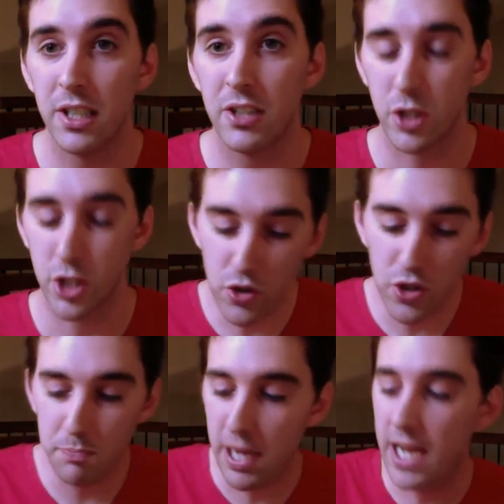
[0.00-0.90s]
So you
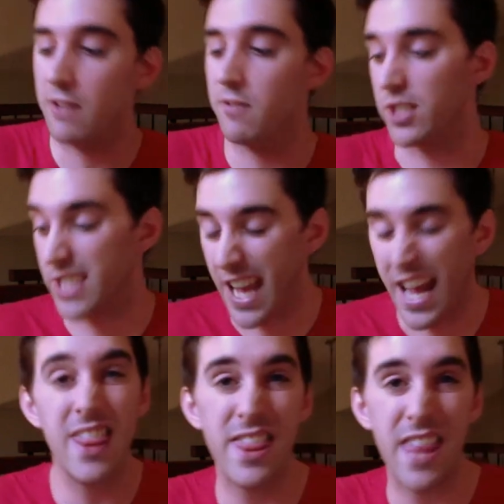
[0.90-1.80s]
just paid for
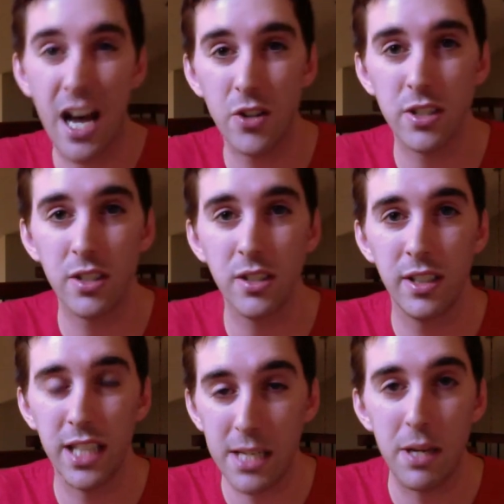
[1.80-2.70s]
10,000
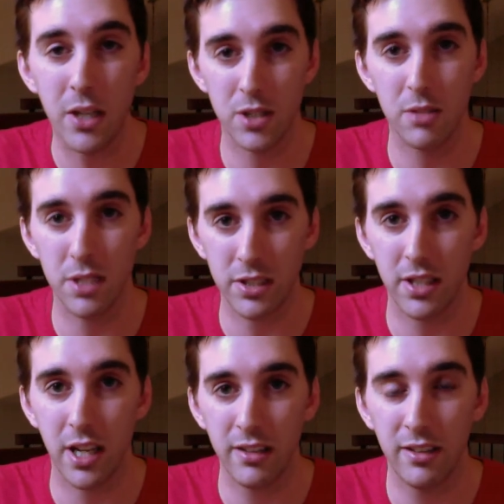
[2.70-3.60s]
emails to be
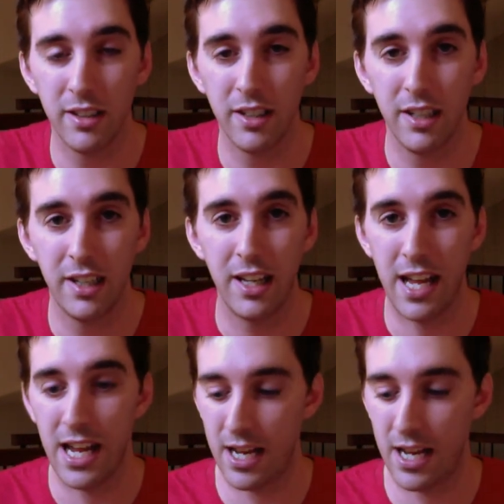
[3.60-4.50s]
sent,
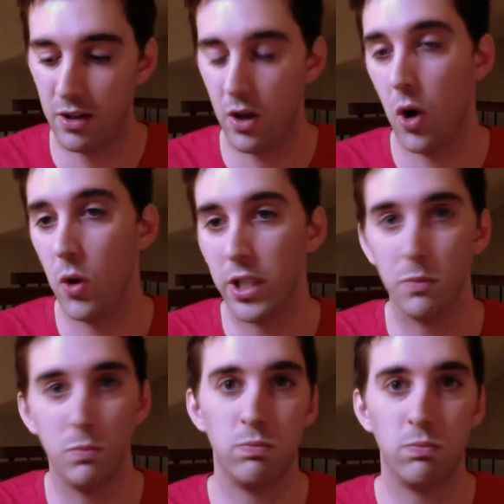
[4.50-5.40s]
and
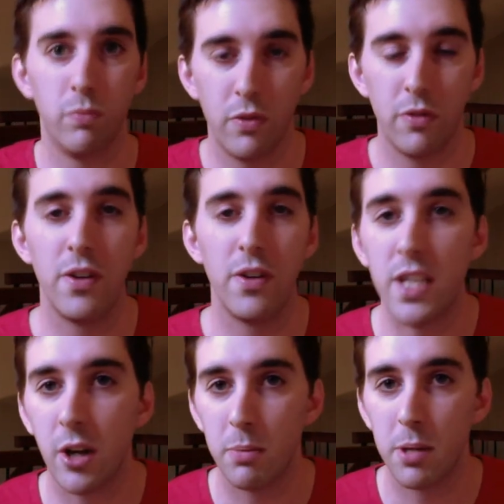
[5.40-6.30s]
only
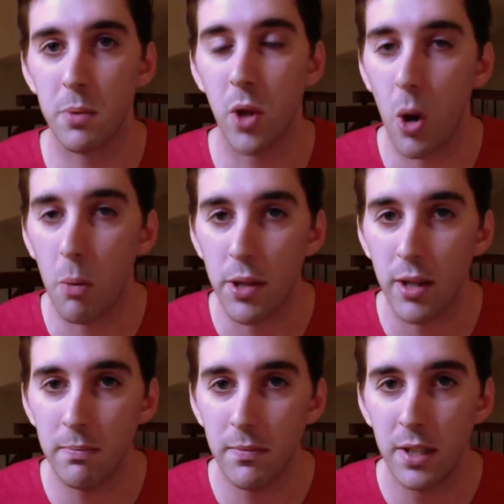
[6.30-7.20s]
1,500 people open
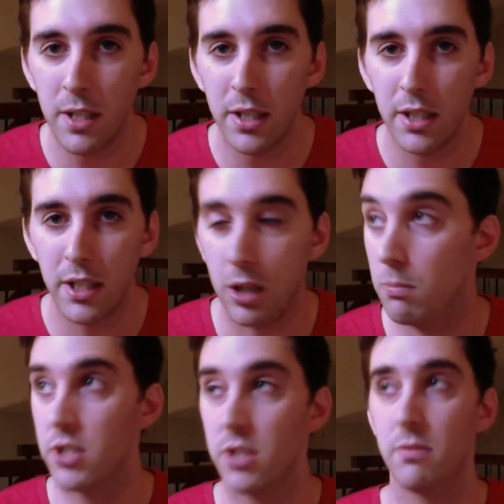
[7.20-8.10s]
them.
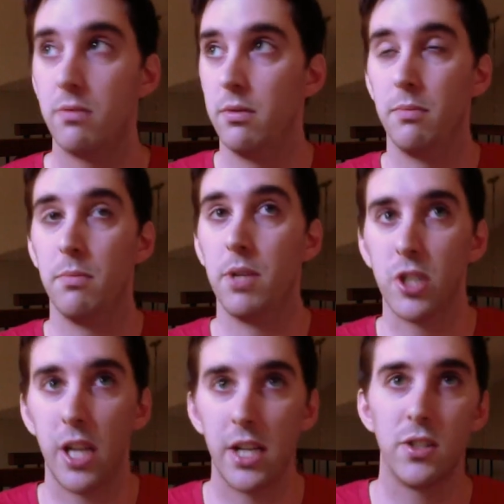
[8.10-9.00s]
Much
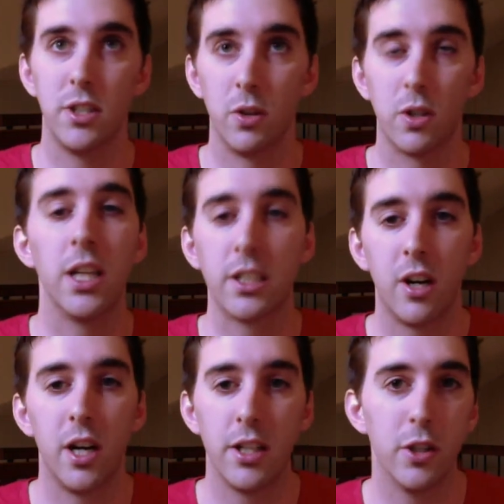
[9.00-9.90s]
less clicked
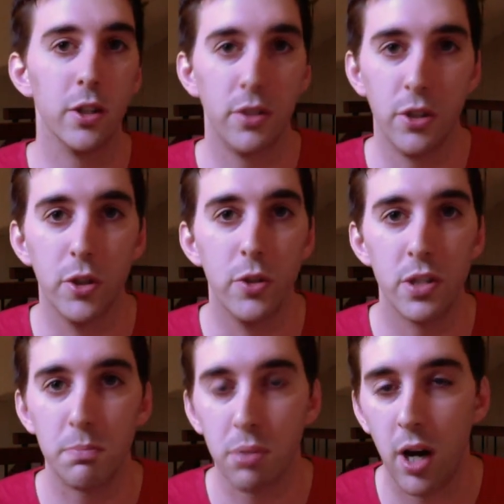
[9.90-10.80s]
on your
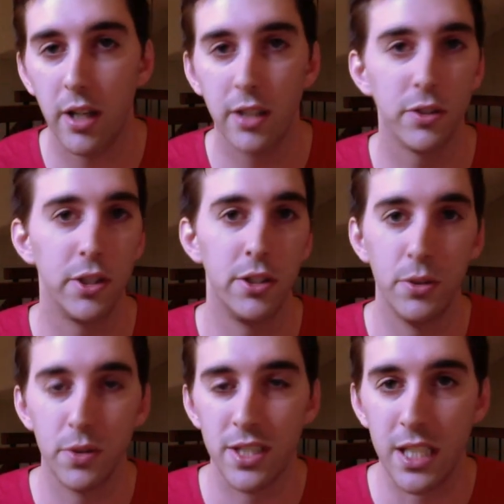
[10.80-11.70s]
newest product or your
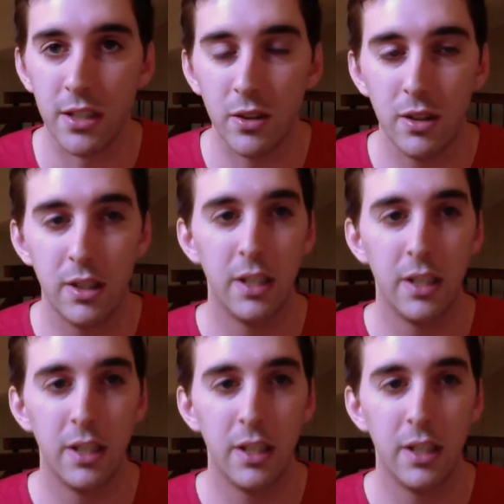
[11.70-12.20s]
newest deal.